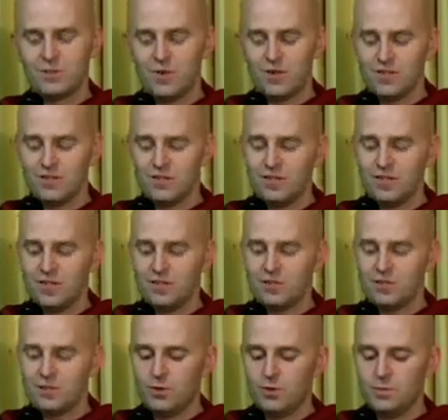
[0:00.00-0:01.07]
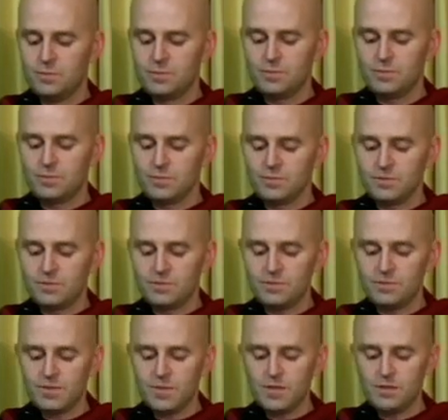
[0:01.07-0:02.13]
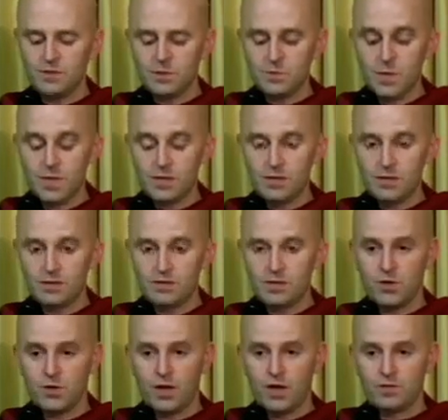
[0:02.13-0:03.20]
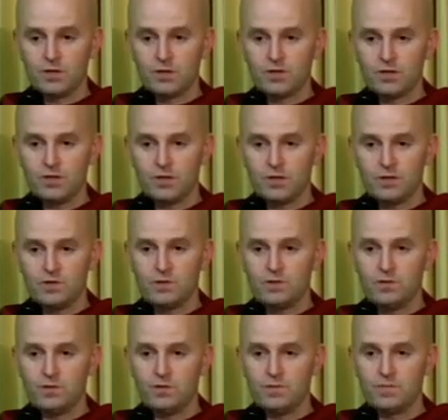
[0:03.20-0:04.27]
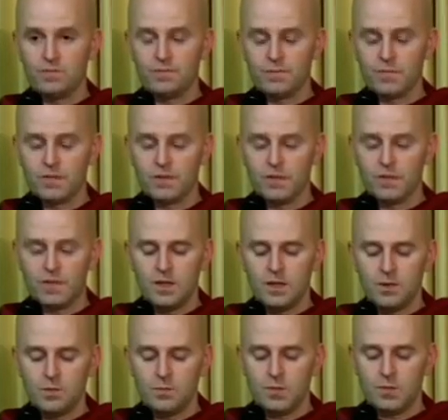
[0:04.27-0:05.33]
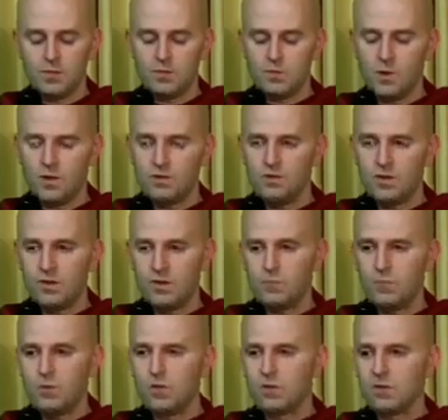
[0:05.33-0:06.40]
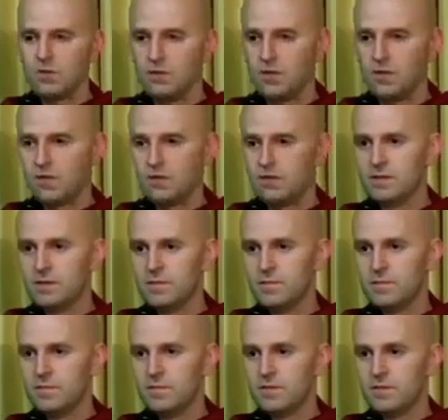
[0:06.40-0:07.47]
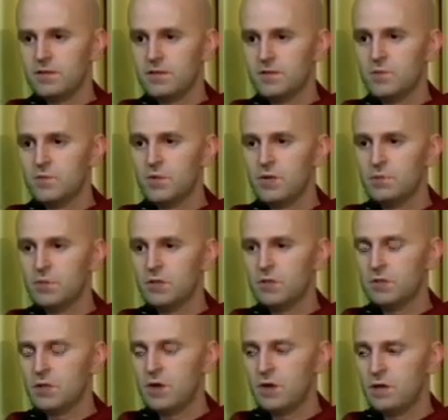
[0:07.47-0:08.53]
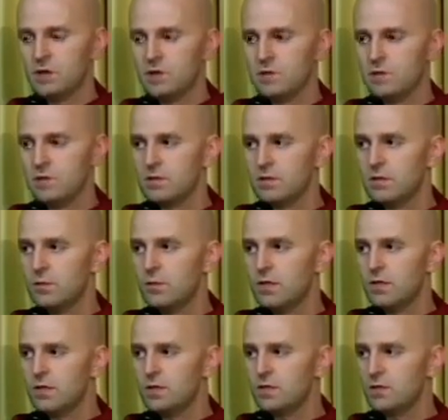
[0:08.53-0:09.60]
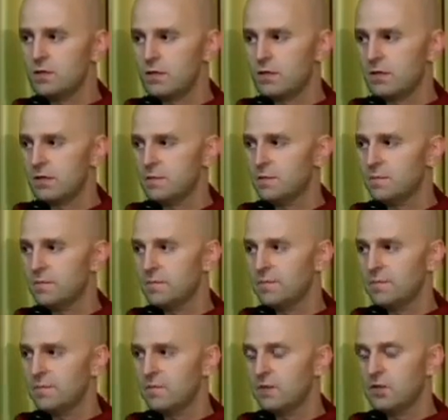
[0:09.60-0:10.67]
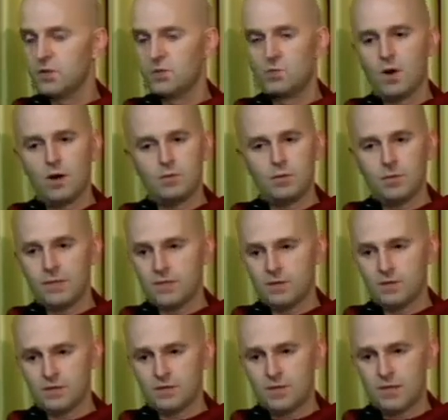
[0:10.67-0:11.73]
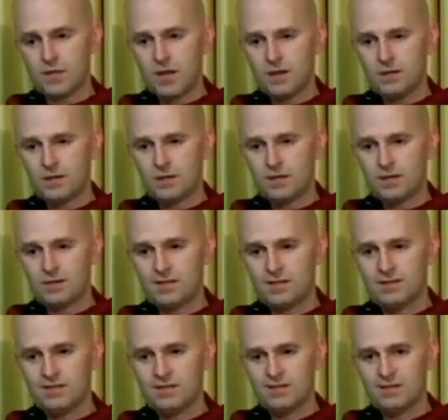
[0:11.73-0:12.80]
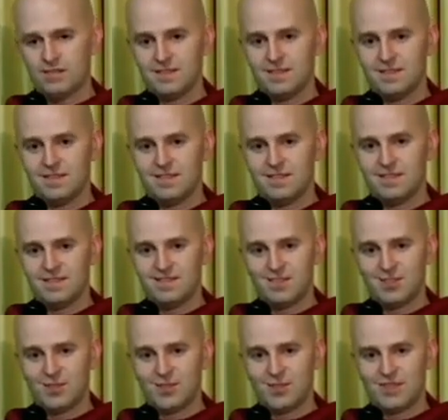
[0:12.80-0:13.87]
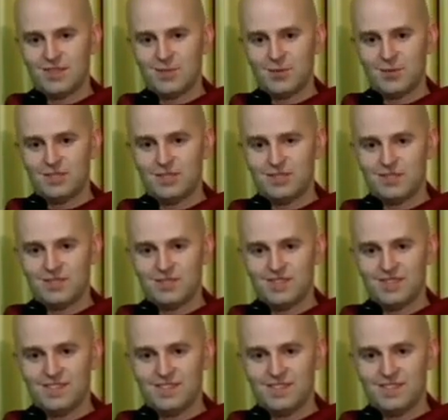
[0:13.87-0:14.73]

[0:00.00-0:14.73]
right? So there's many things that you have to study in school. But there's one very important thing that the Supreme Buddha taught us that we need to study, that you probably don't have a class in. Do you know what that was?